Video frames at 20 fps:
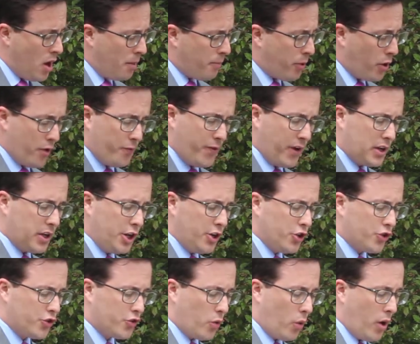perfectly
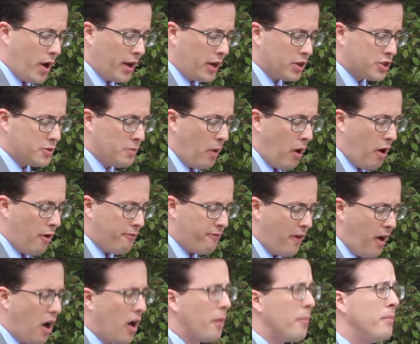destroying a small
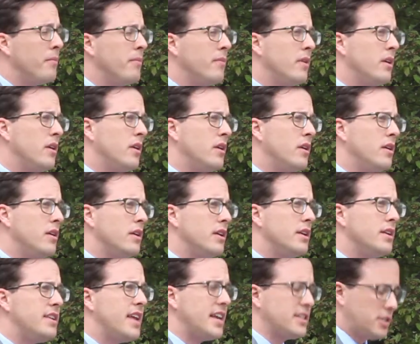farm,
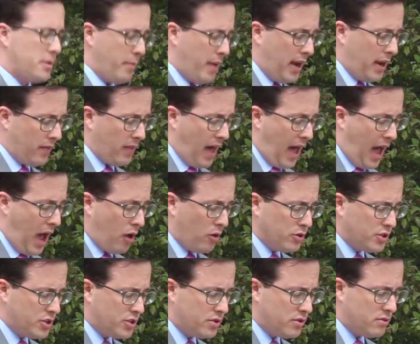decimating the
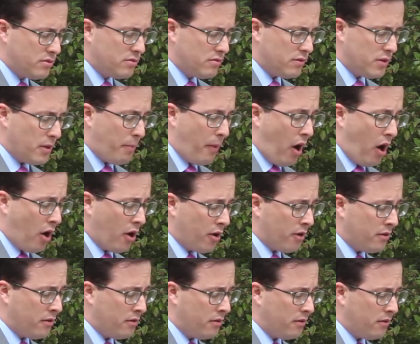house, the
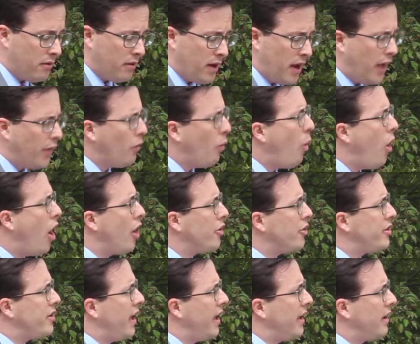barn, and the
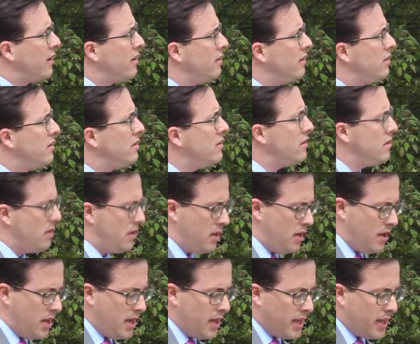water tank.
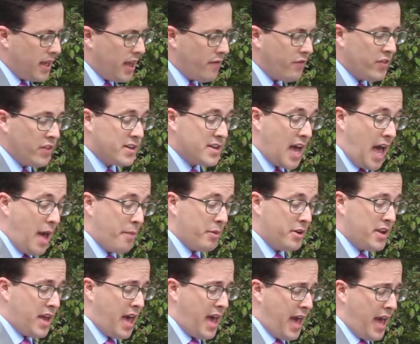Given the time
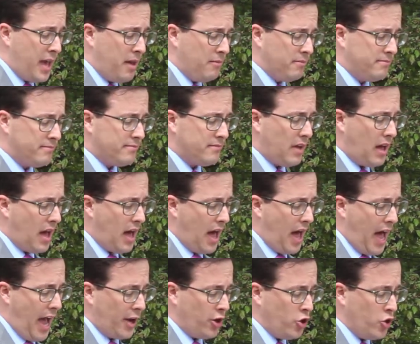of day,
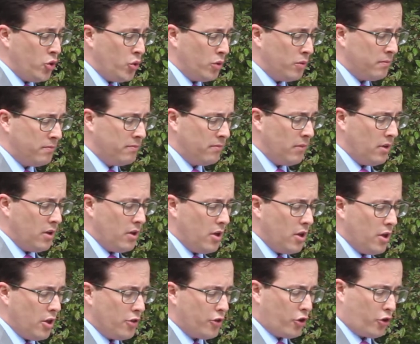high noon,
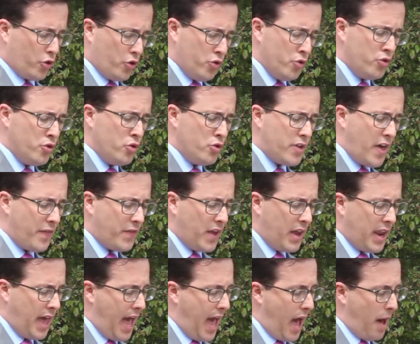the crew knew that
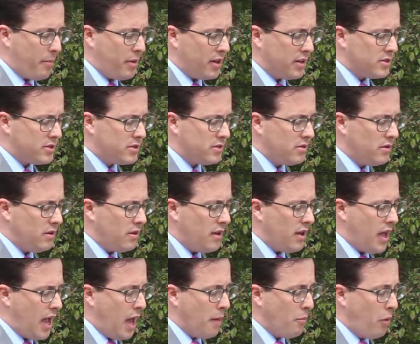the inhabitants
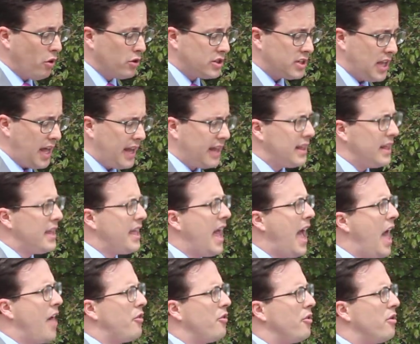had most likely
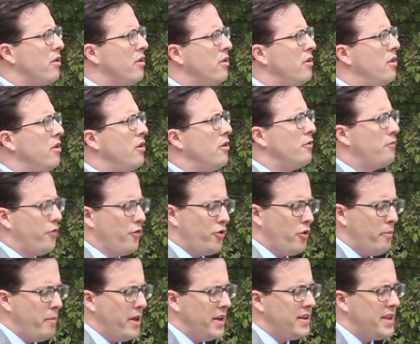gathered for
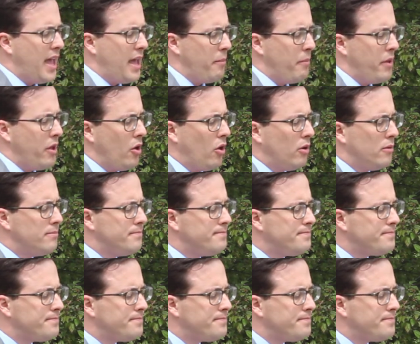their midday meal.